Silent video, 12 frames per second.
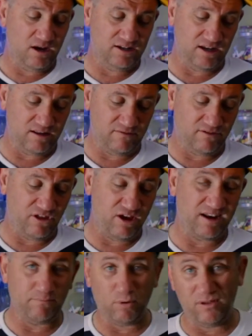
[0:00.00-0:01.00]

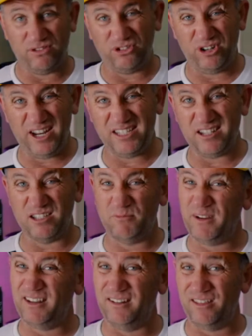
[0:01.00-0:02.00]
13.3, so it's
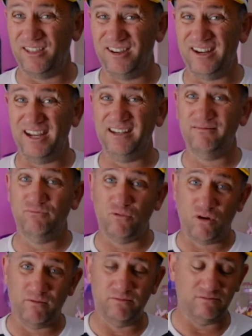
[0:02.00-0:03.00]
bigger than a 13.
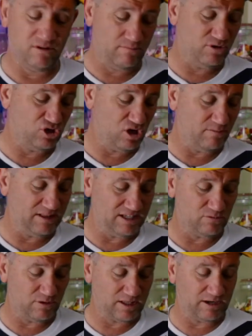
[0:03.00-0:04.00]
Well, I'm assuming
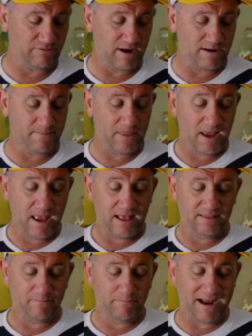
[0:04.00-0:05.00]
that's what they're going to run.
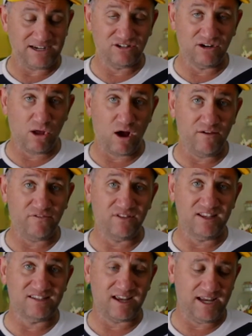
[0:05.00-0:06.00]
Battery life,
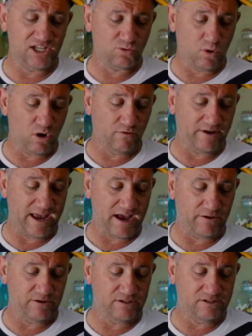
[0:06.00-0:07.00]
they're saying 12
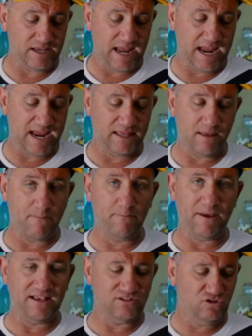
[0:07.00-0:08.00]
hours, and the
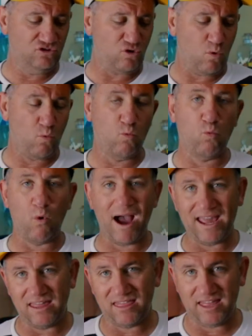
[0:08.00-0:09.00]
bezel's
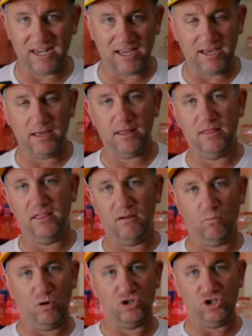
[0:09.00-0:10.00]
way thinner
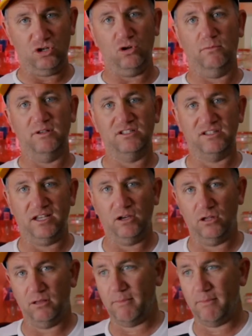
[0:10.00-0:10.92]
than what you normally see on the